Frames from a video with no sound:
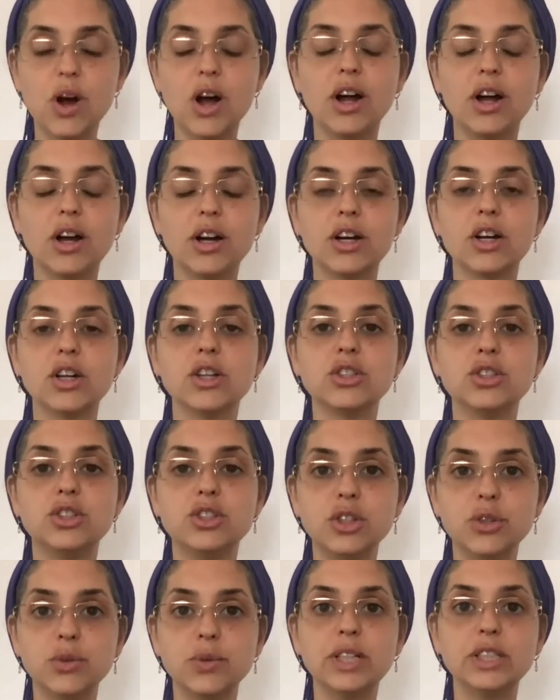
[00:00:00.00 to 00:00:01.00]
are
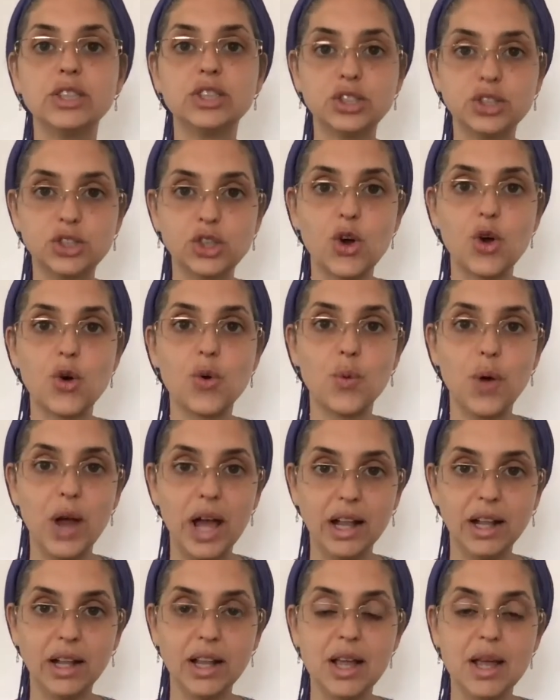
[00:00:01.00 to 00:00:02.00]
doing so
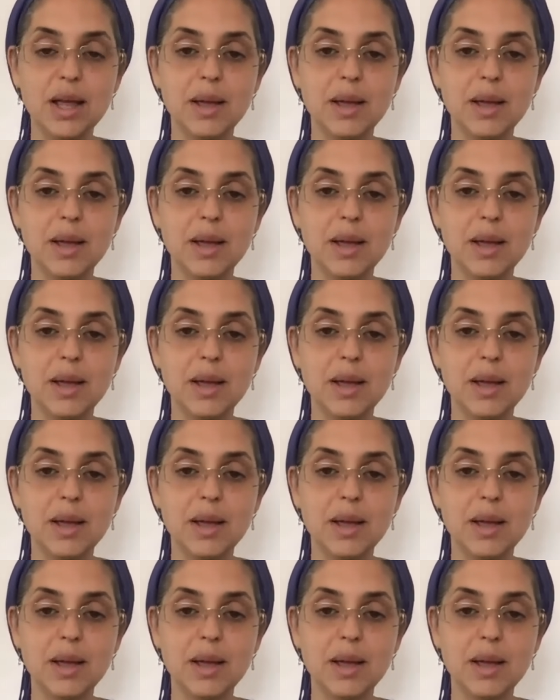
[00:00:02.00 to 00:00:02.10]
well,